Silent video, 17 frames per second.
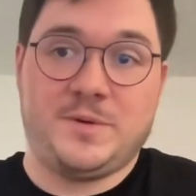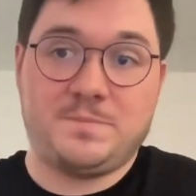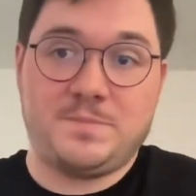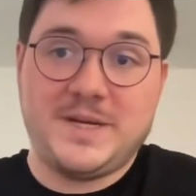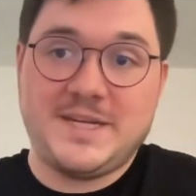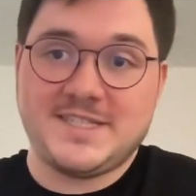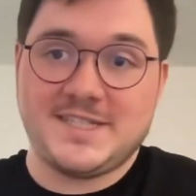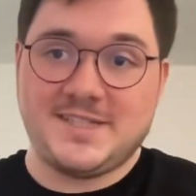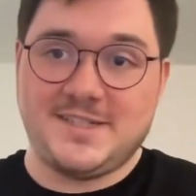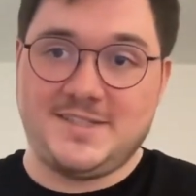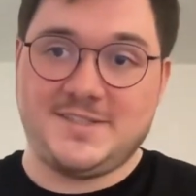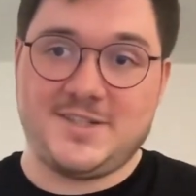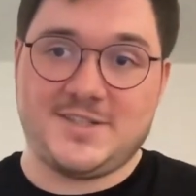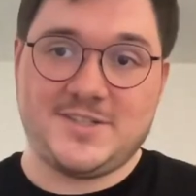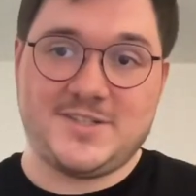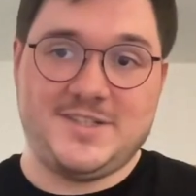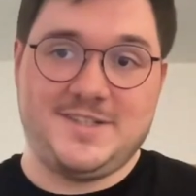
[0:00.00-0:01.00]
basically
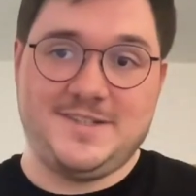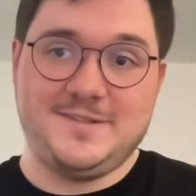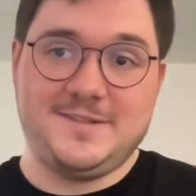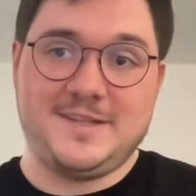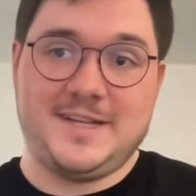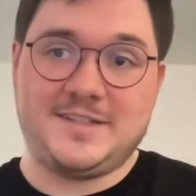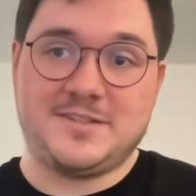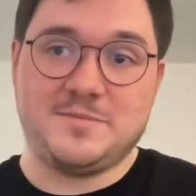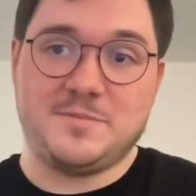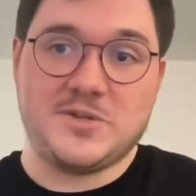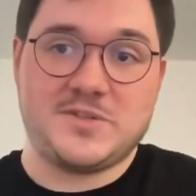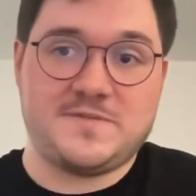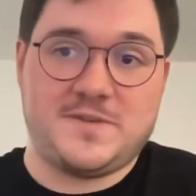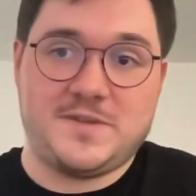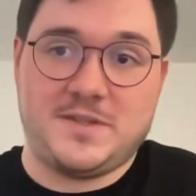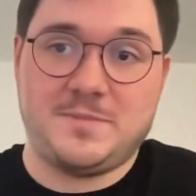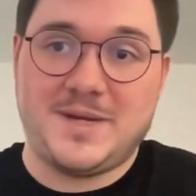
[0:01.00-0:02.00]
touching like the most
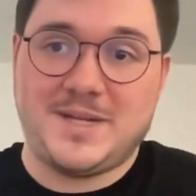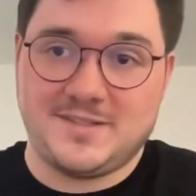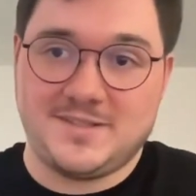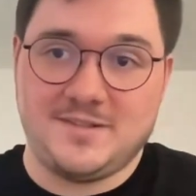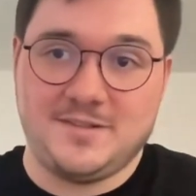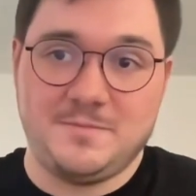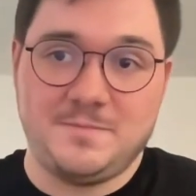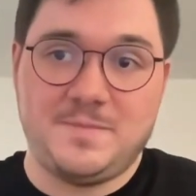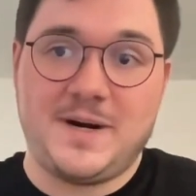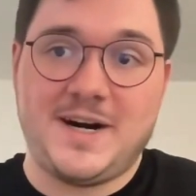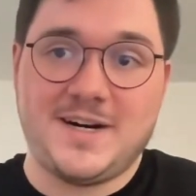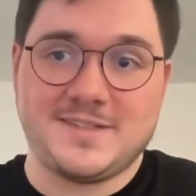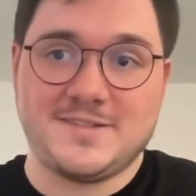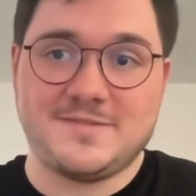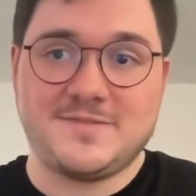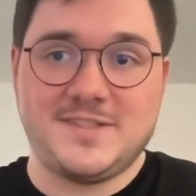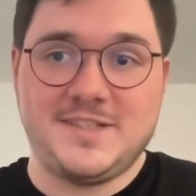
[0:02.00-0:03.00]
fundamental
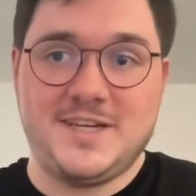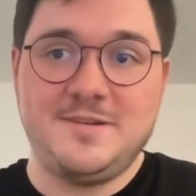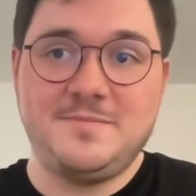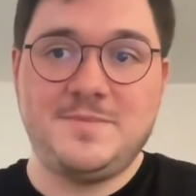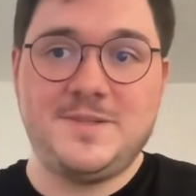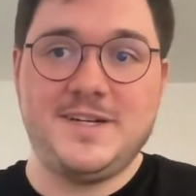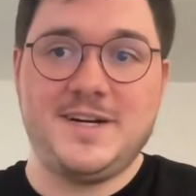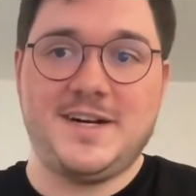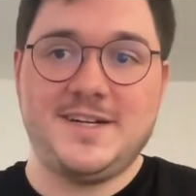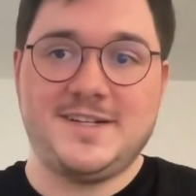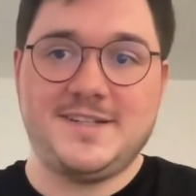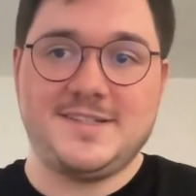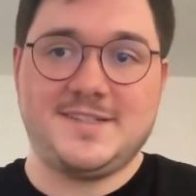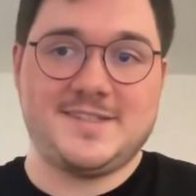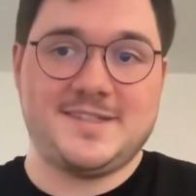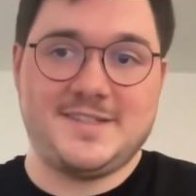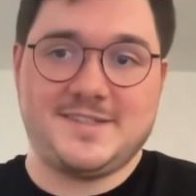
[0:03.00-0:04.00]
part of the API.
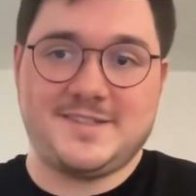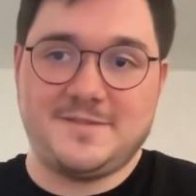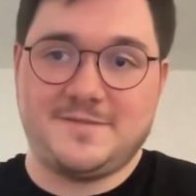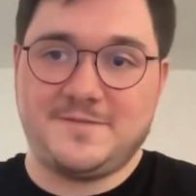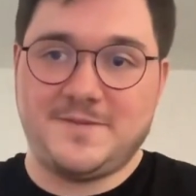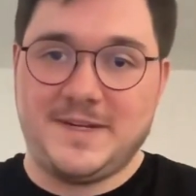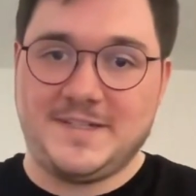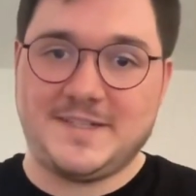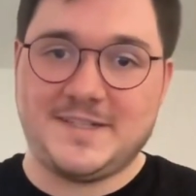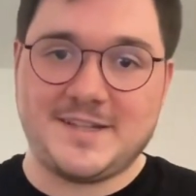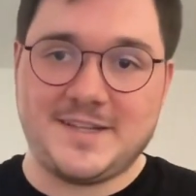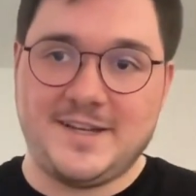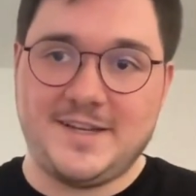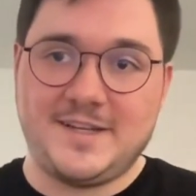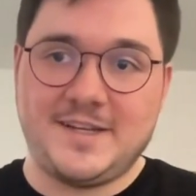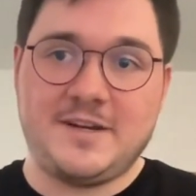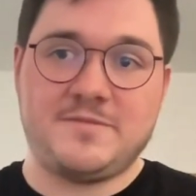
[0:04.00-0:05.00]
It's the thing that
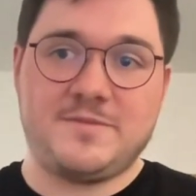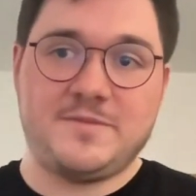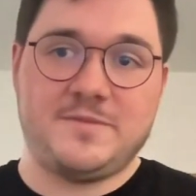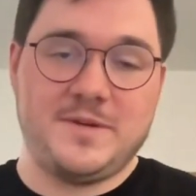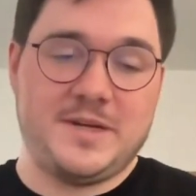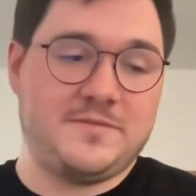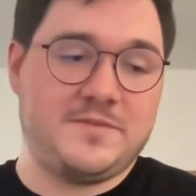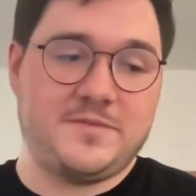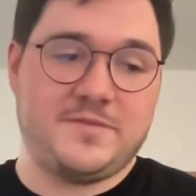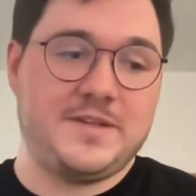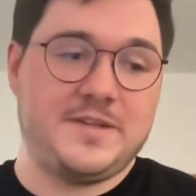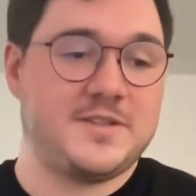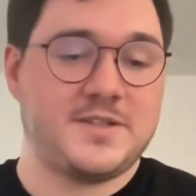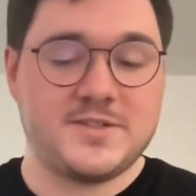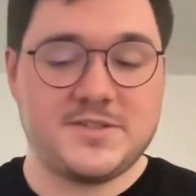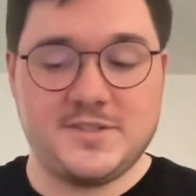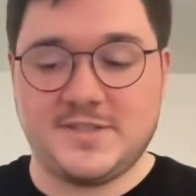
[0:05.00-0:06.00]
like everything
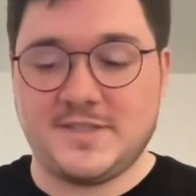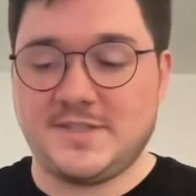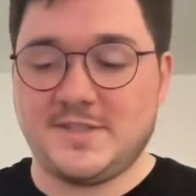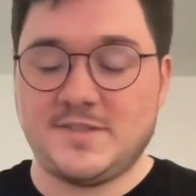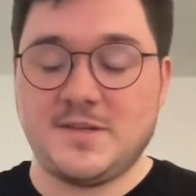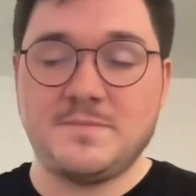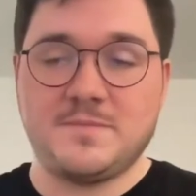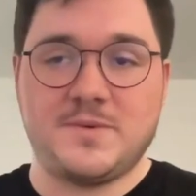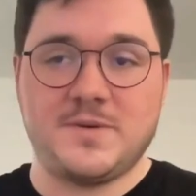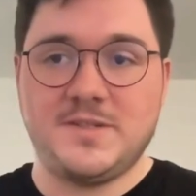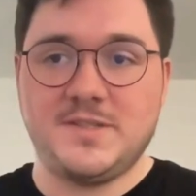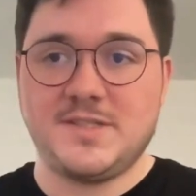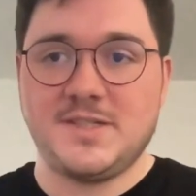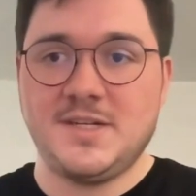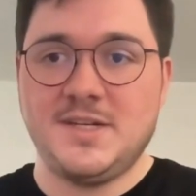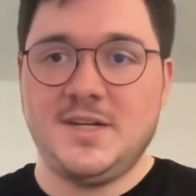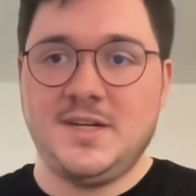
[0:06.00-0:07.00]
touches at some
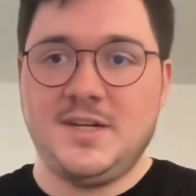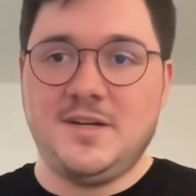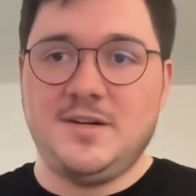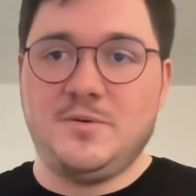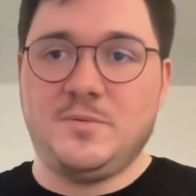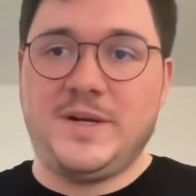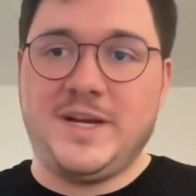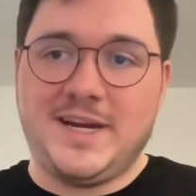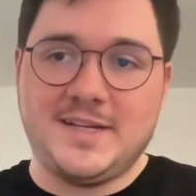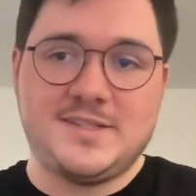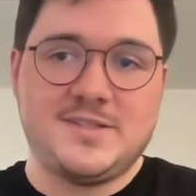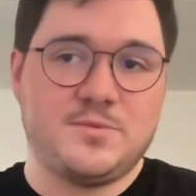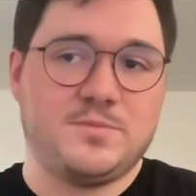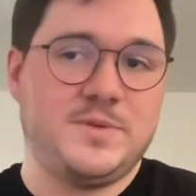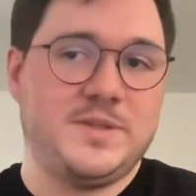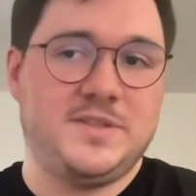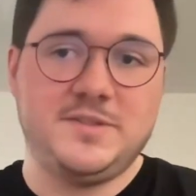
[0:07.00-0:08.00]
point. We had
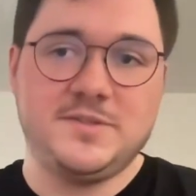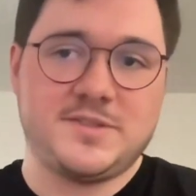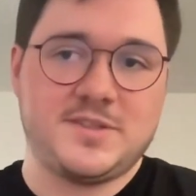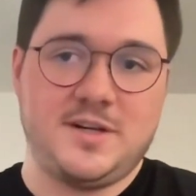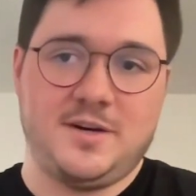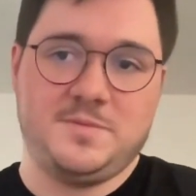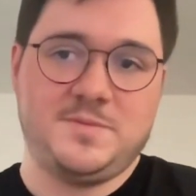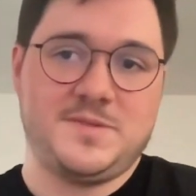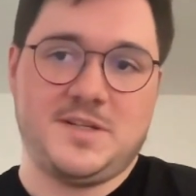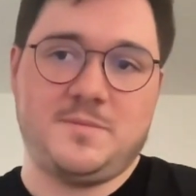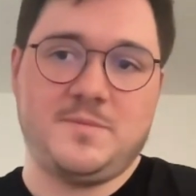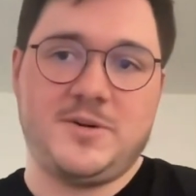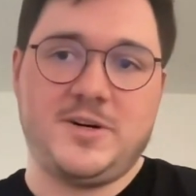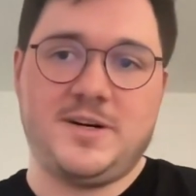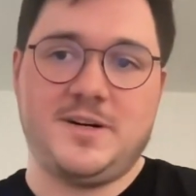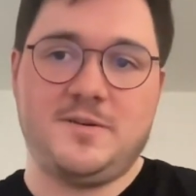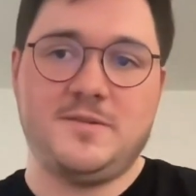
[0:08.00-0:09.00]
to reduce scope
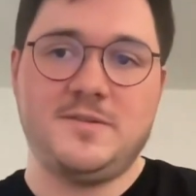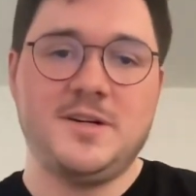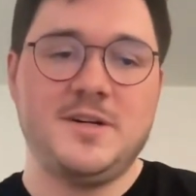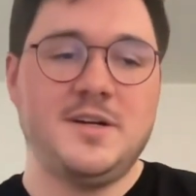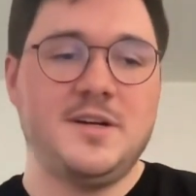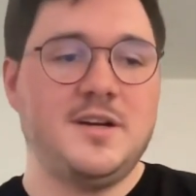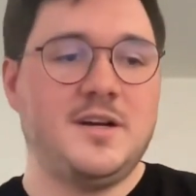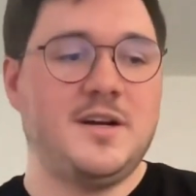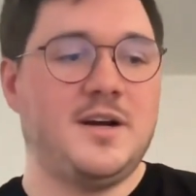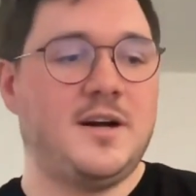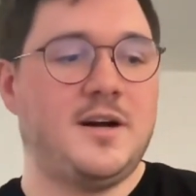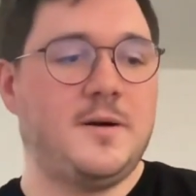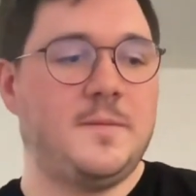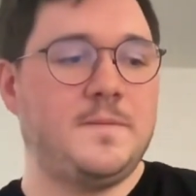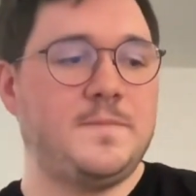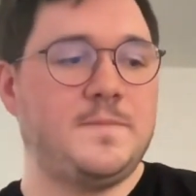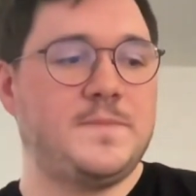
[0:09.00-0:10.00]
somehow.
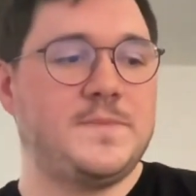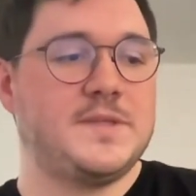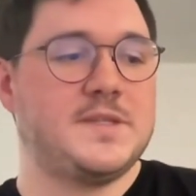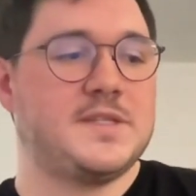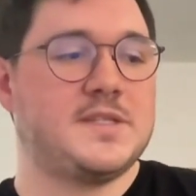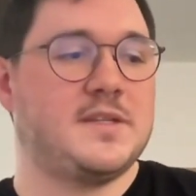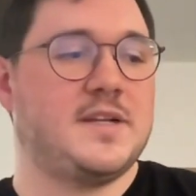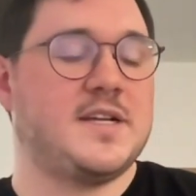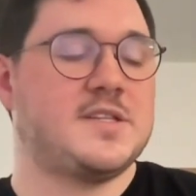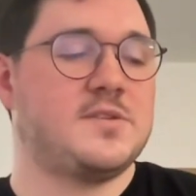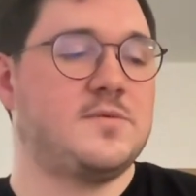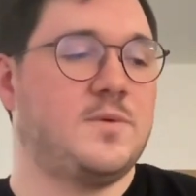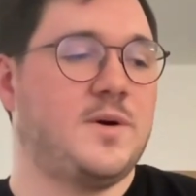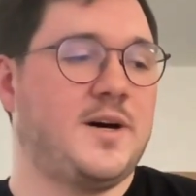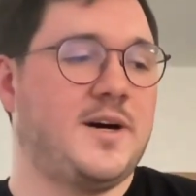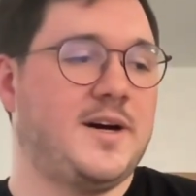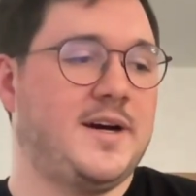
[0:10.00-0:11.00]
So that's
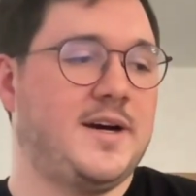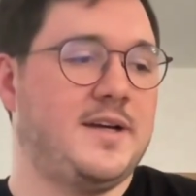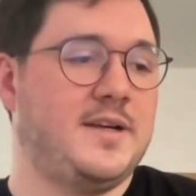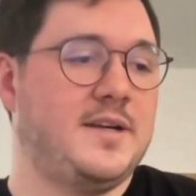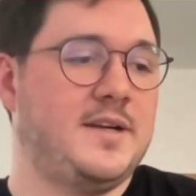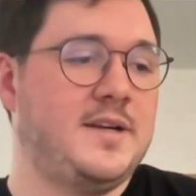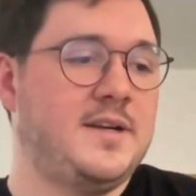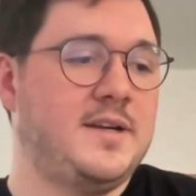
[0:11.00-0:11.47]
why